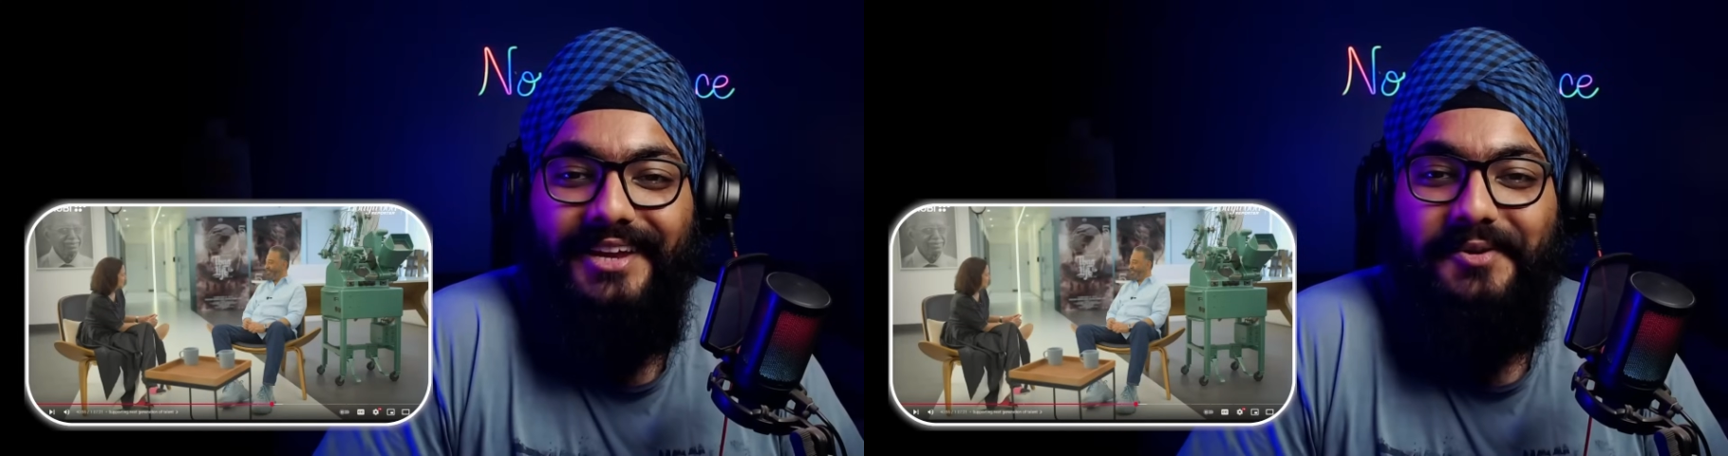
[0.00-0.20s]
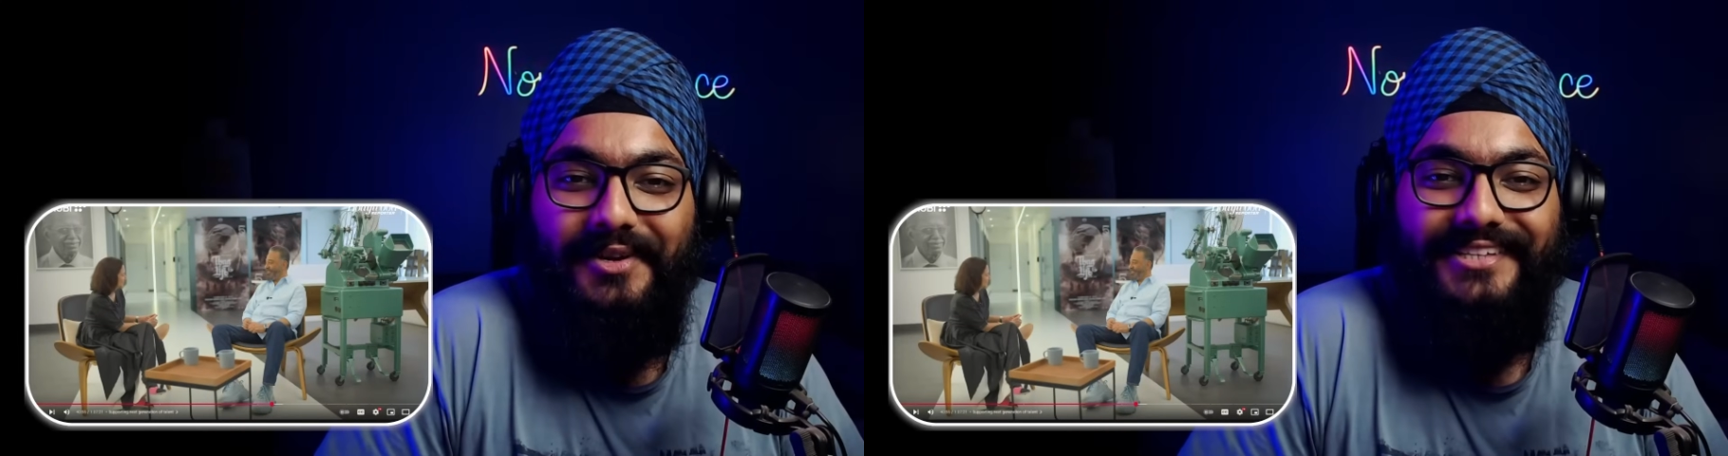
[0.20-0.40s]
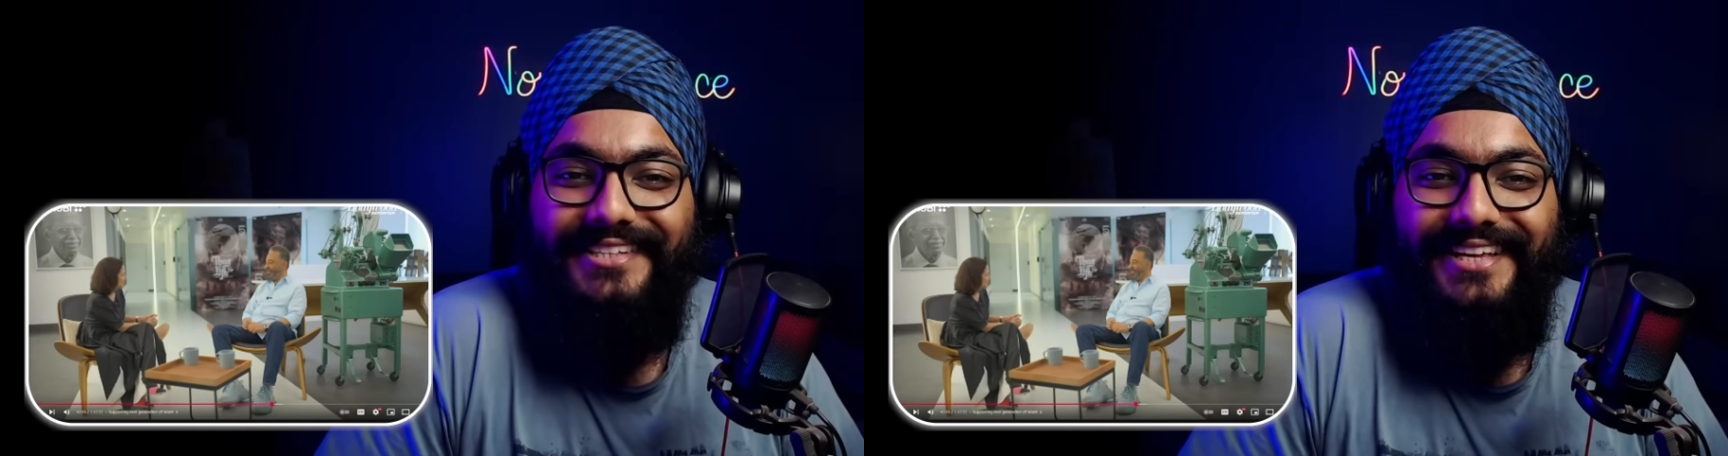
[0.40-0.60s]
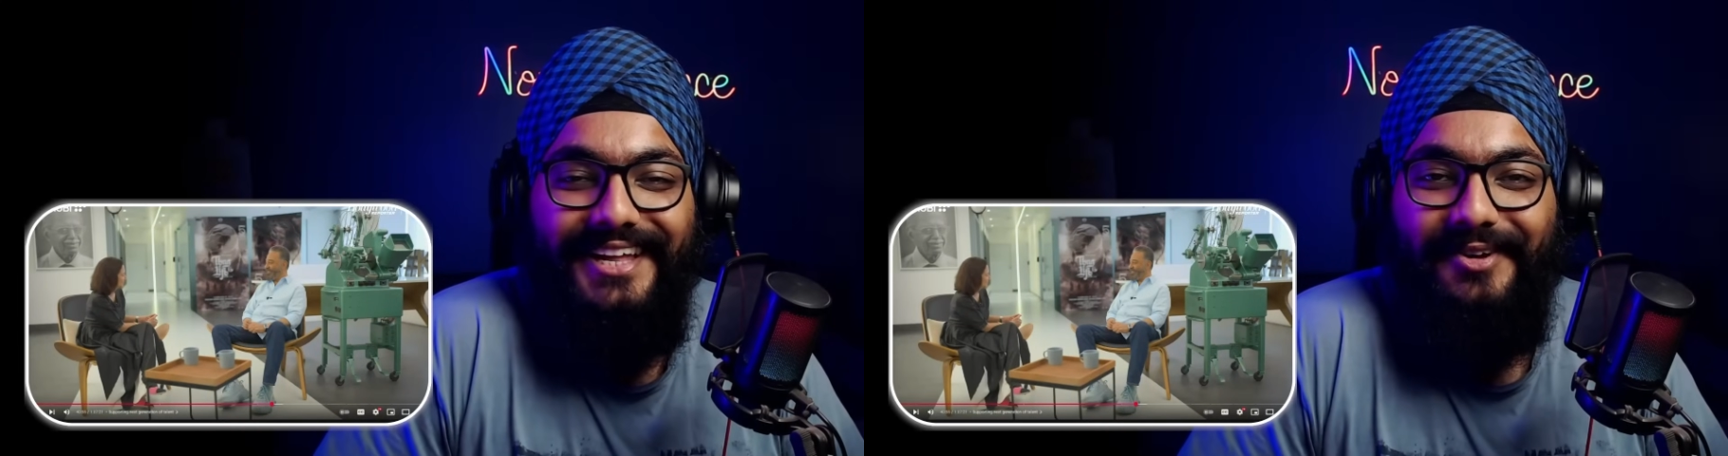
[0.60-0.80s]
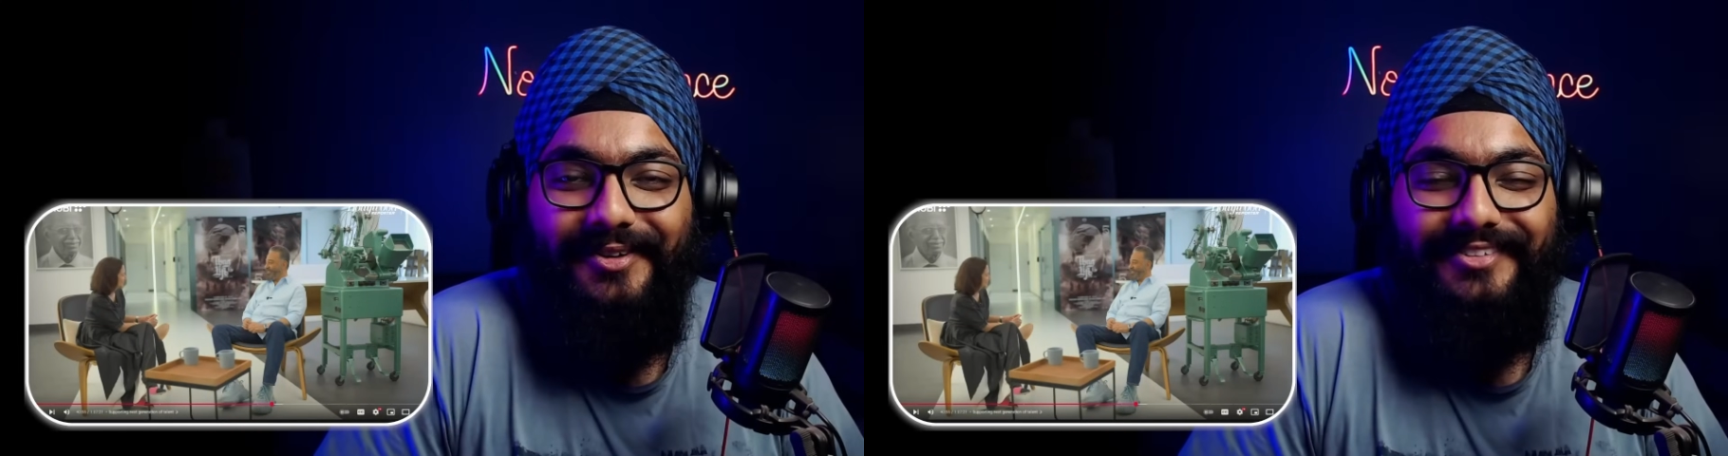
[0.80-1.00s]
what he's saying and
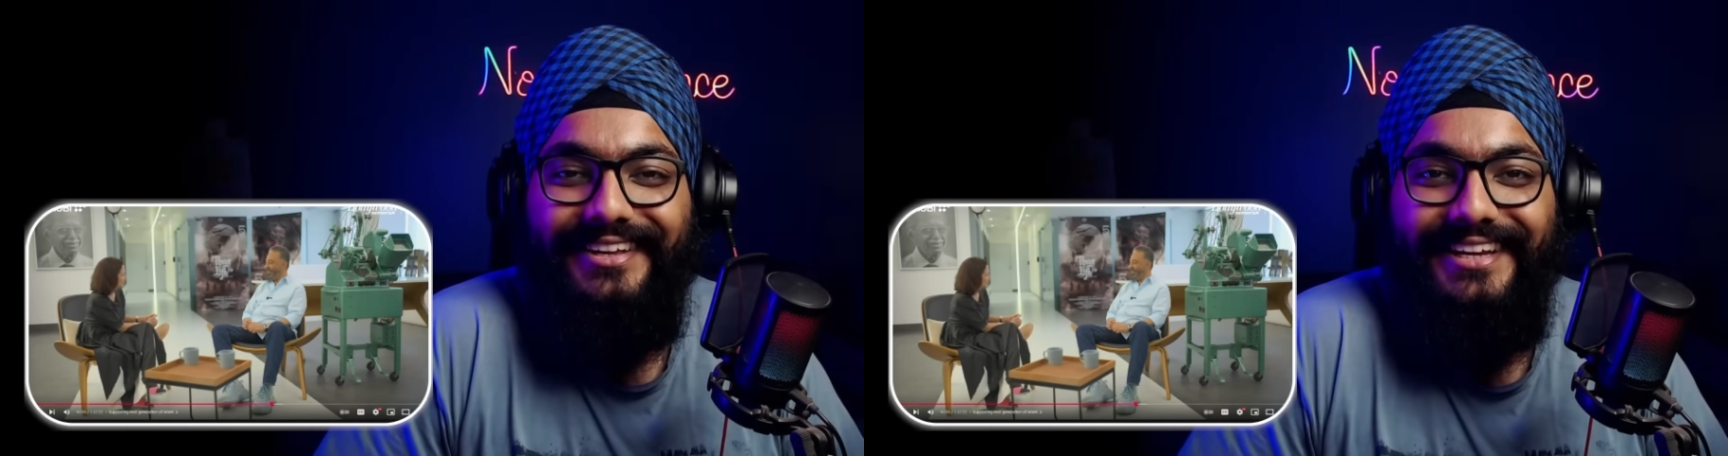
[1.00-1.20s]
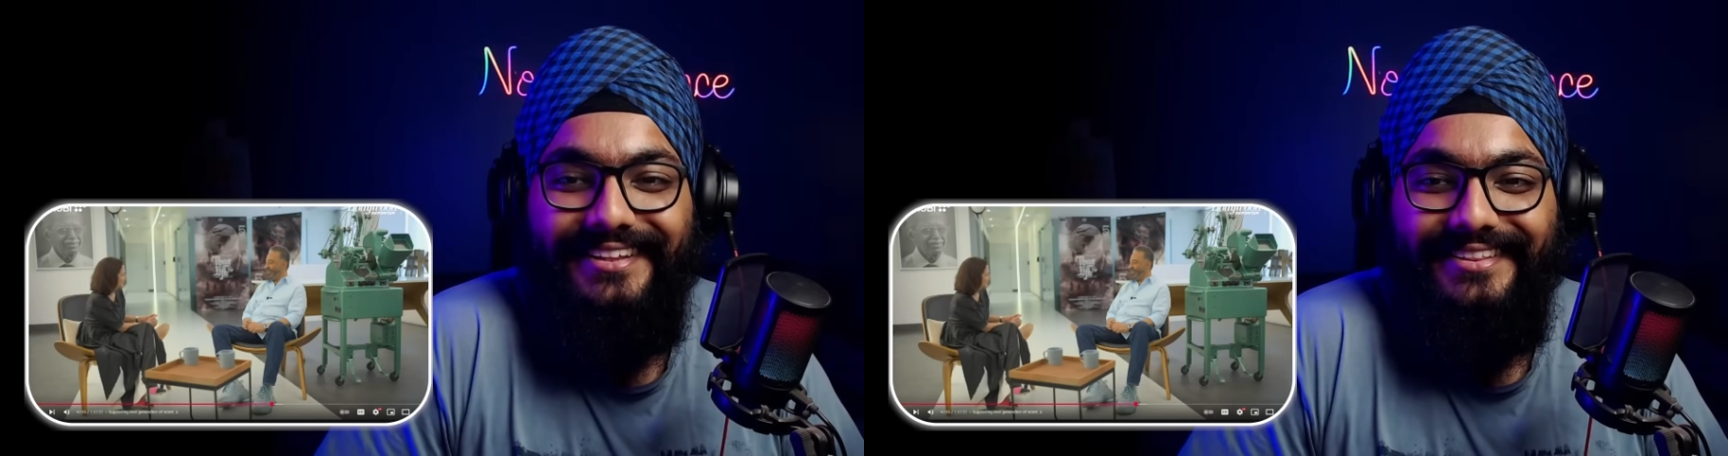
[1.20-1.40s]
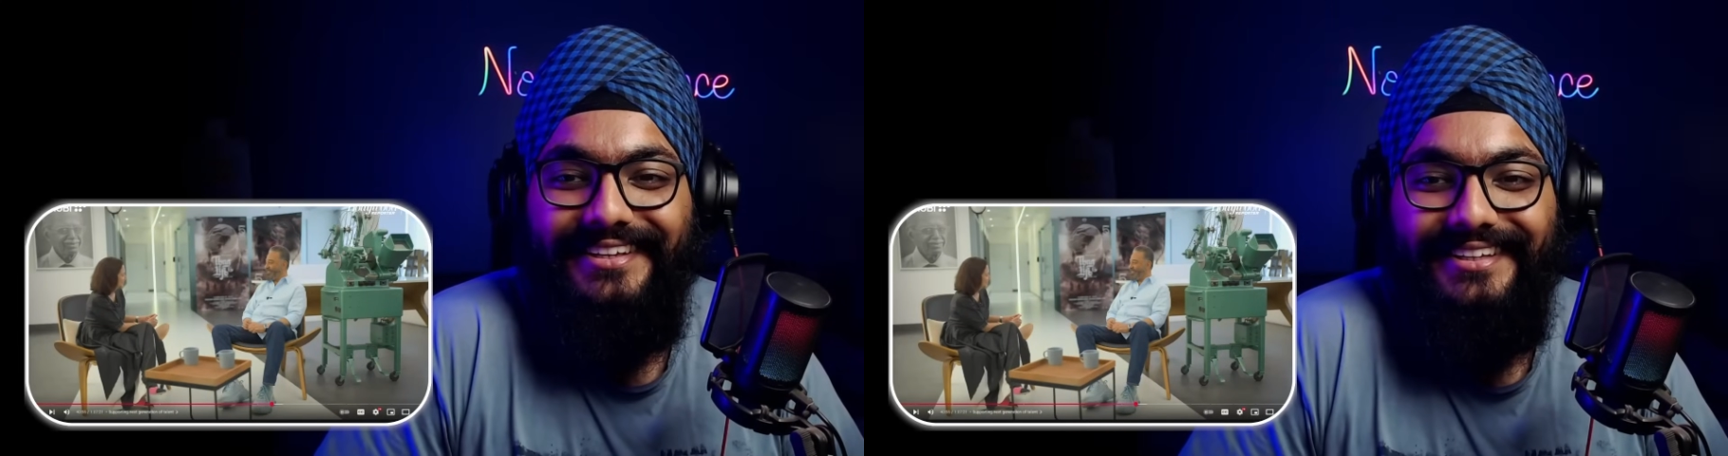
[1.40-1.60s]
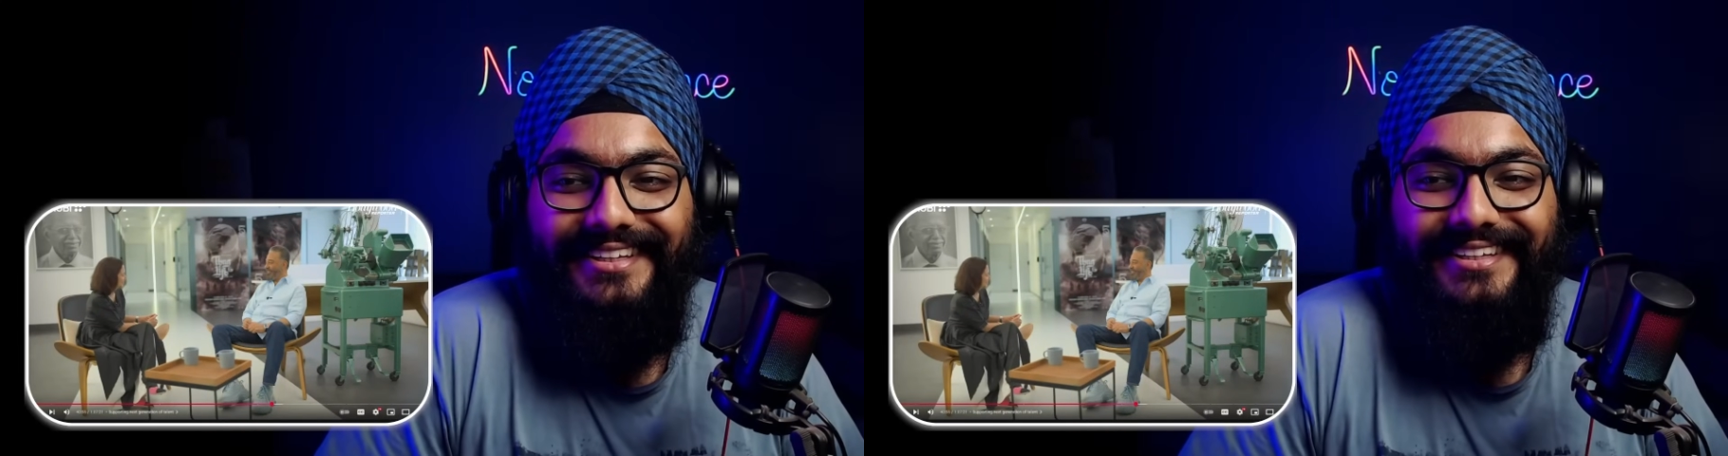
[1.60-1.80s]
not saying anything.